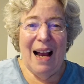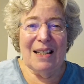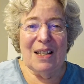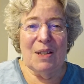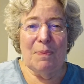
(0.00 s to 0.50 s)
I
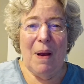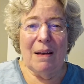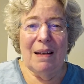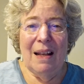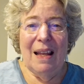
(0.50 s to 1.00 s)

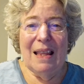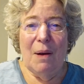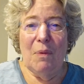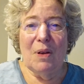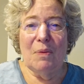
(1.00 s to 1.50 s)
suspect
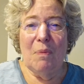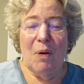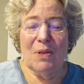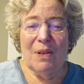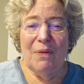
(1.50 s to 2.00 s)
that what
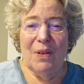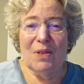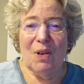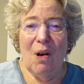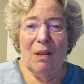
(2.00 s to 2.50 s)
most of
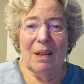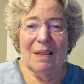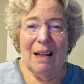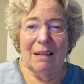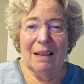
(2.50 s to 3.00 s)
us call
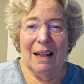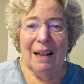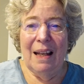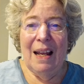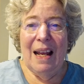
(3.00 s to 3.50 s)

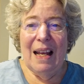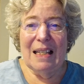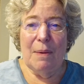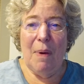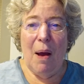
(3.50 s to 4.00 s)
adulting
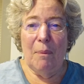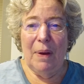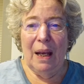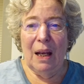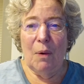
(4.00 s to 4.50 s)
is about
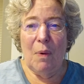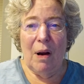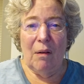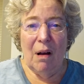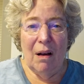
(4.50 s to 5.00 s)
being
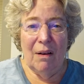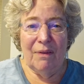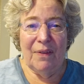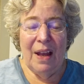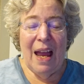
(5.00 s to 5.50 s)
aware
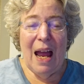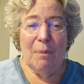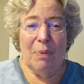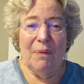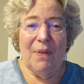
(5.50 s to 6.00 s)
of
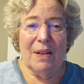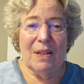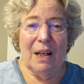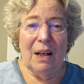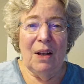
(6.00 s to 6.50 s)
and
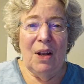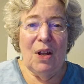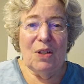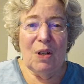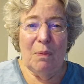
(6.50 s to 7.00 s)
preventing
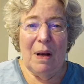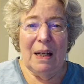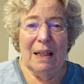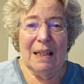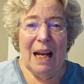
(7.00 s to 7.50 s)
too
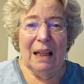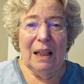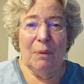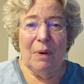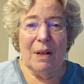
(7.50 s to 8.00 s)
many
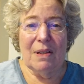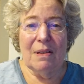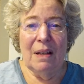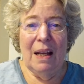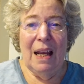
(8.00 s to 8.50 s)
daily
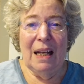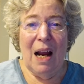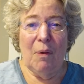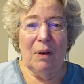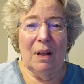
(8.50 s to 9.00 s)
risks in
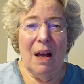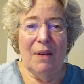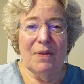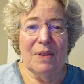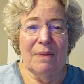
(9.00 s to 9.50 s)
our
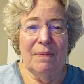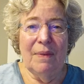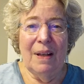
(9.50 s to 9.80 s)
lives.